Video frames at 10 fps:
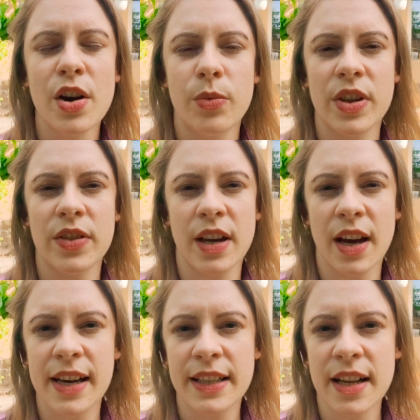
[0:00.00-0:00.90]
with the
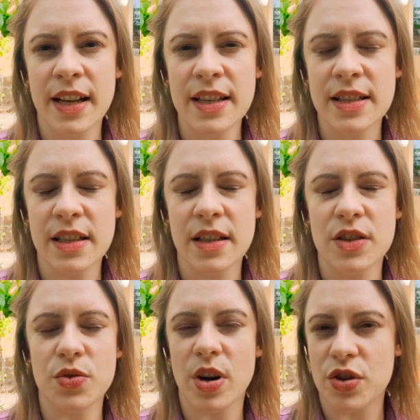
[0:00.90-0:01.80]
guidelines and the
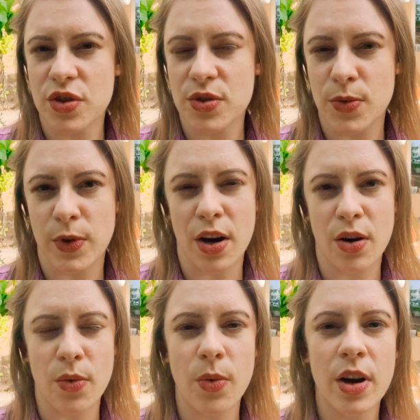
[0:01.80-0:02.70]
instructions of
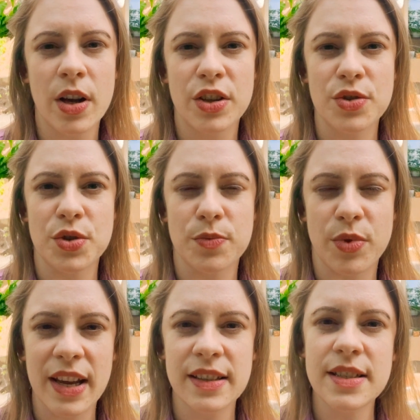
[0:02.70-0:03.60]
how you should
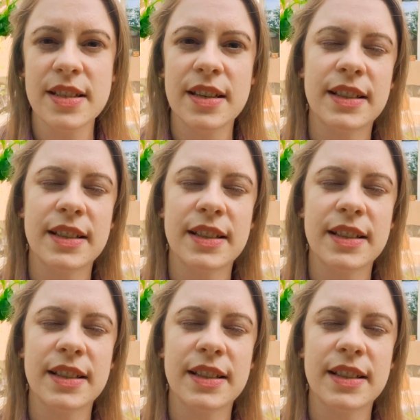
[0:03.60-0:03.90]
practice it,